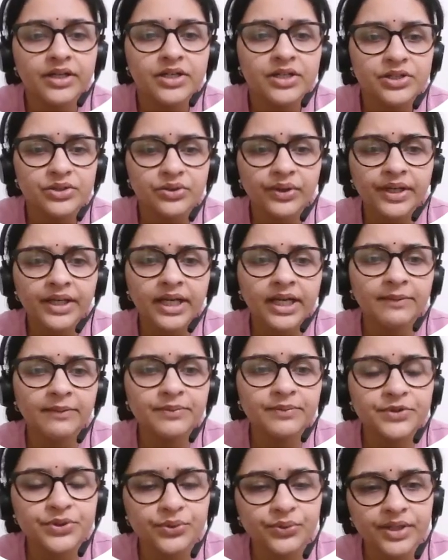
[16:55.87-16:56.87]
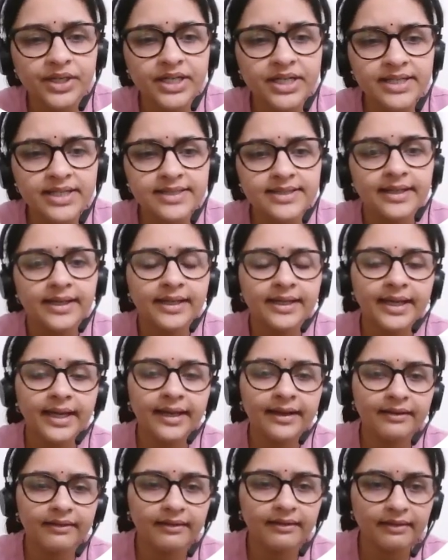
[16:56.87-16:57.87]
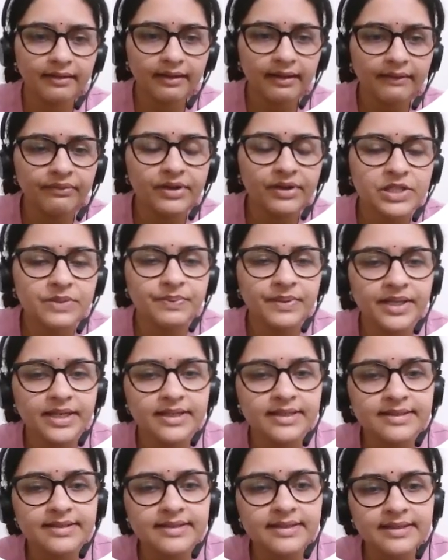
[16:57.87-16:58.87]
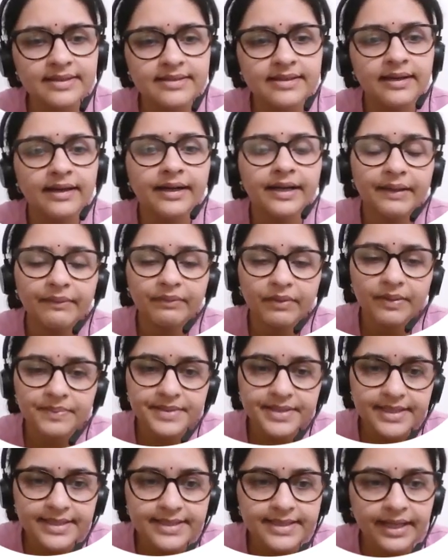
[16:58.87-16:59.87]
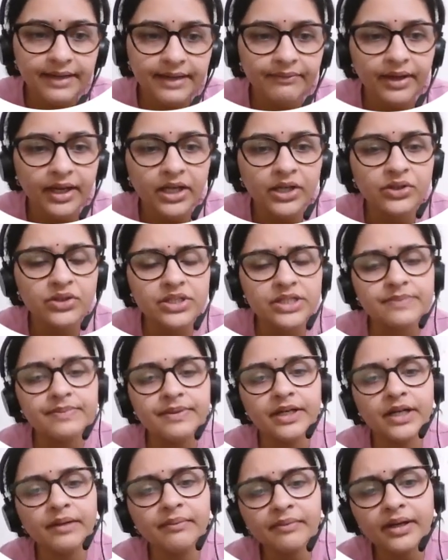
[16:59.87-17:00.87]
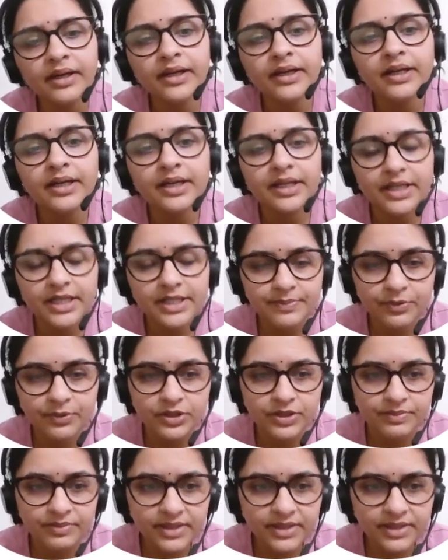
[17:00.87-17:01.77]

So it helps students gain real life experiences, develop skills and values, become responsible